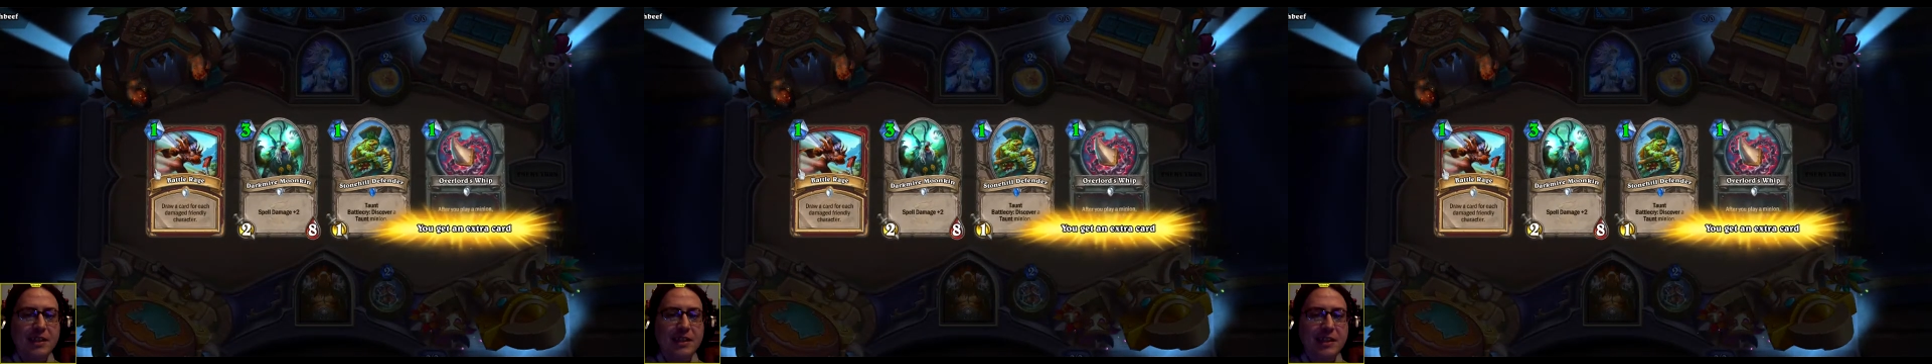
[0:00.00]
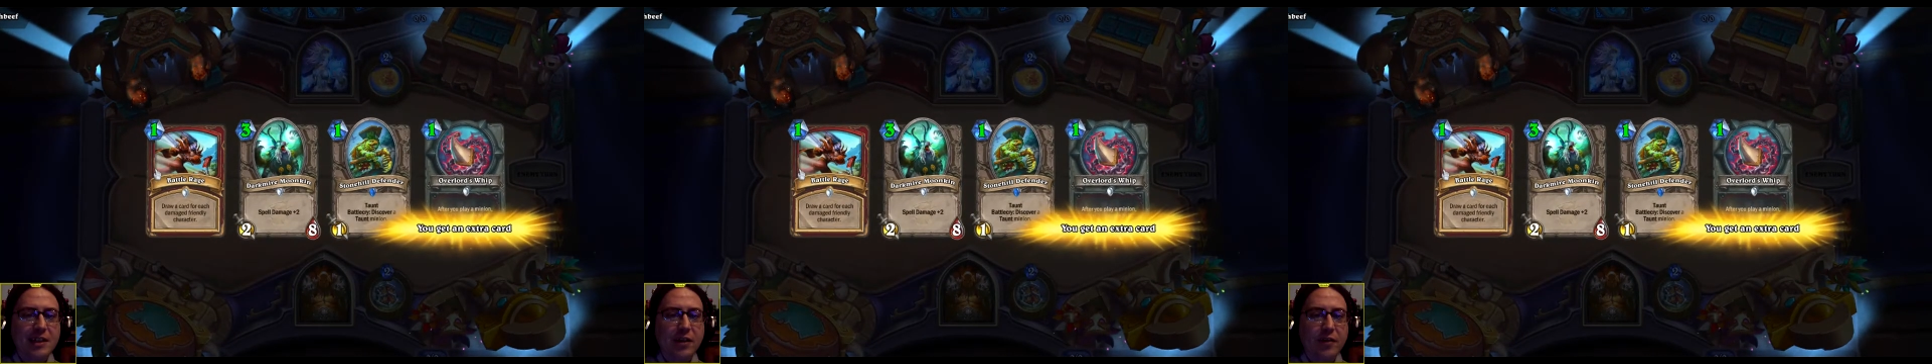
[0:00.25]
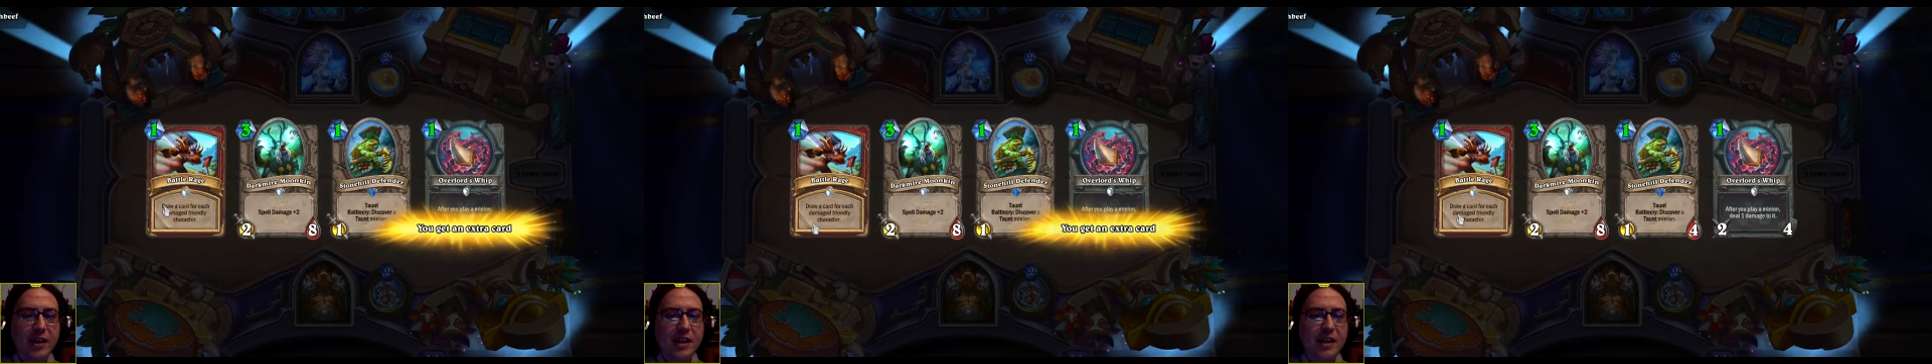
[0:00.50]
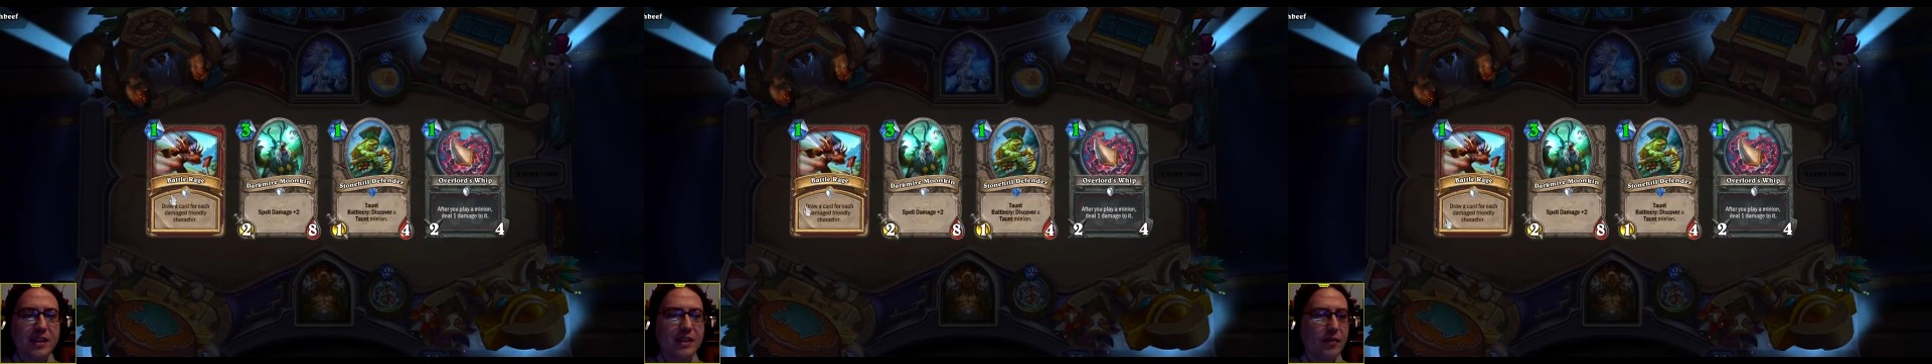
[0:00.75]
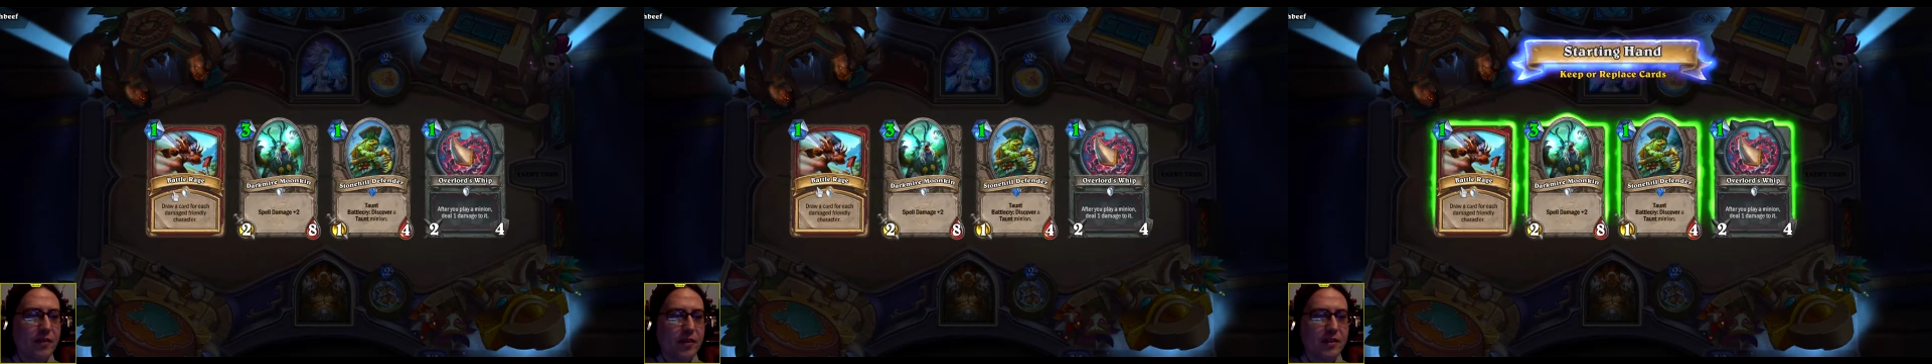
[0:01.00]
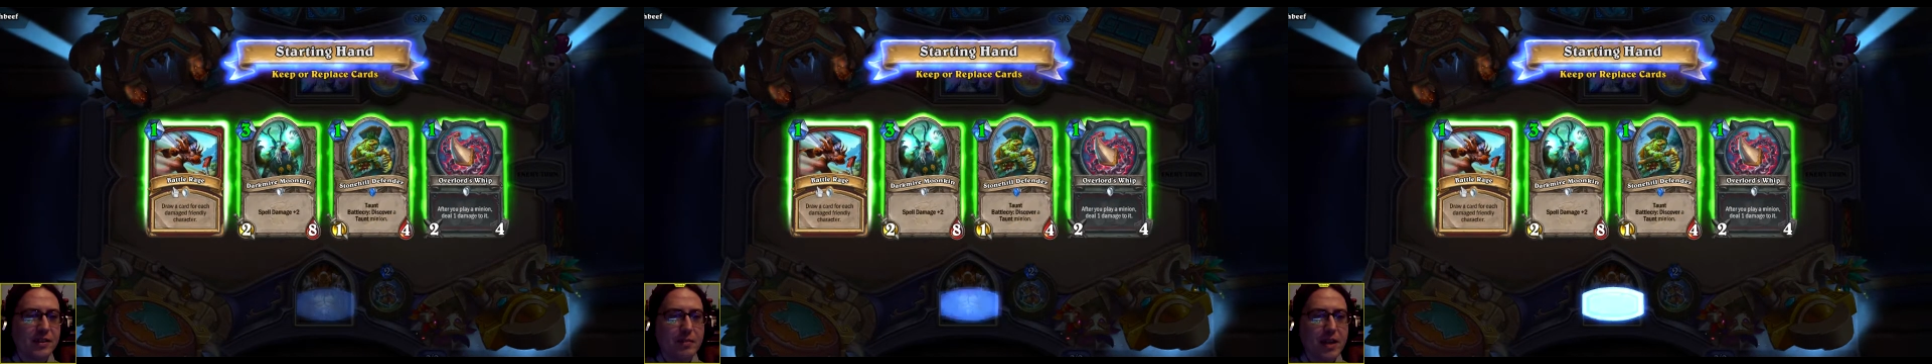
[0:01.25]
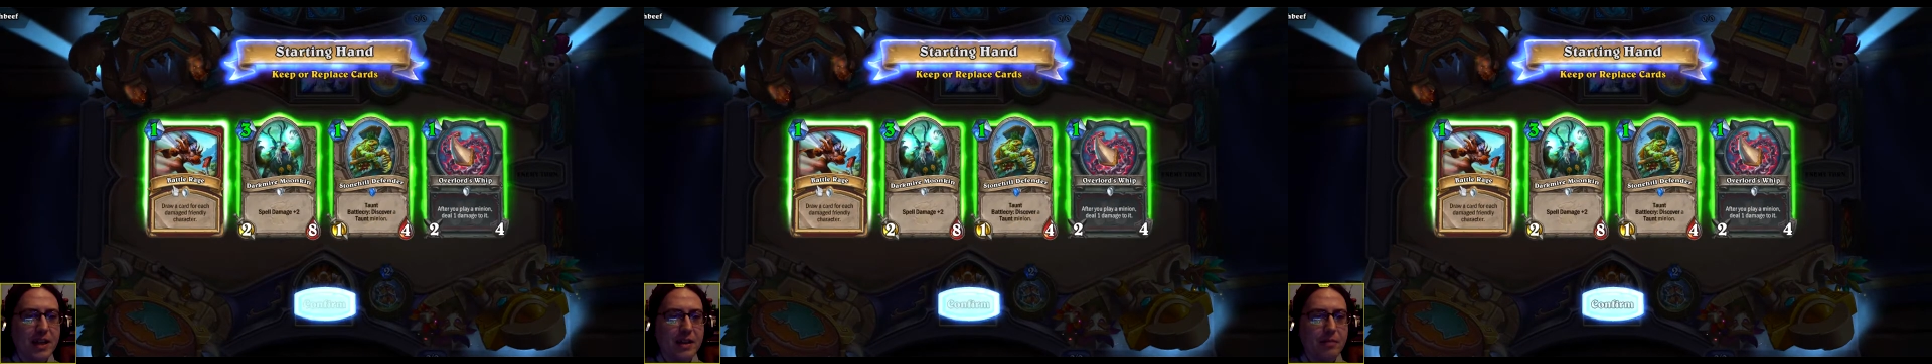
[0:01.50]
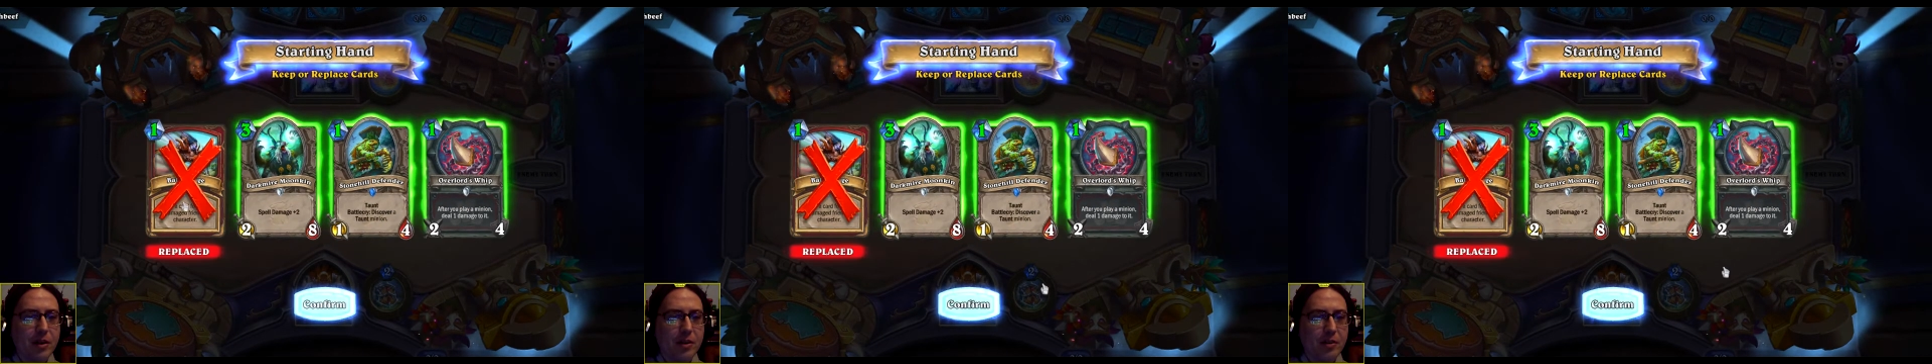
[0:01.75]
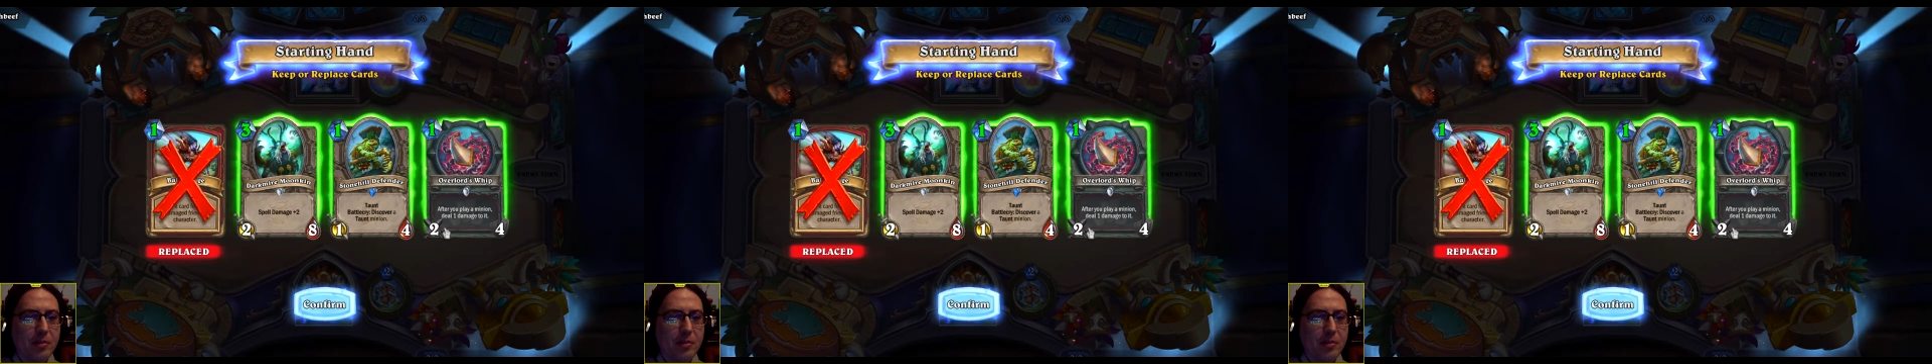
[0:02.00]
Discovering a different minion might